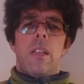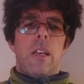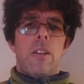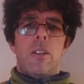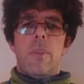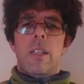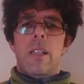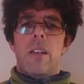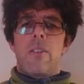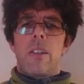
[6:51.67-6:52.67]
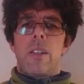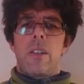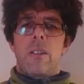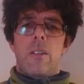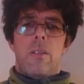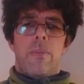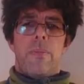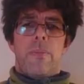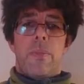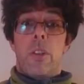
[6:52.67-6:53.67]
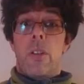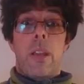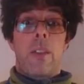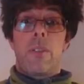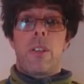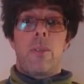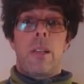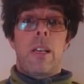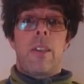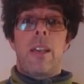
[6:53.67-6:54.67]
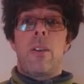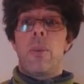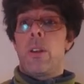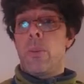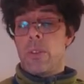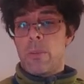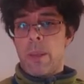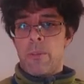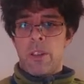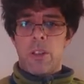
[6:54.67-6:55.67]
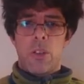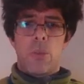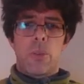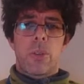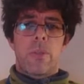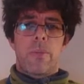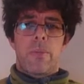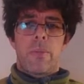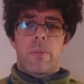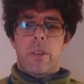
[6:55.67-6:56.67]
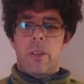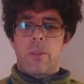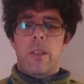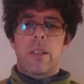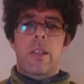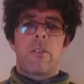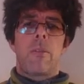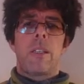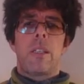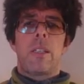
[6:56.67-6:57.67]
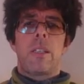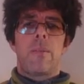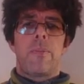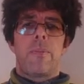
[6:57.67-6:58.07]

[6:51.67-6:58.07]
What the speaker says: And that just makes life easier. You don't have to do it like that. It will always remember that it's yours, but it just makes life a bit easier.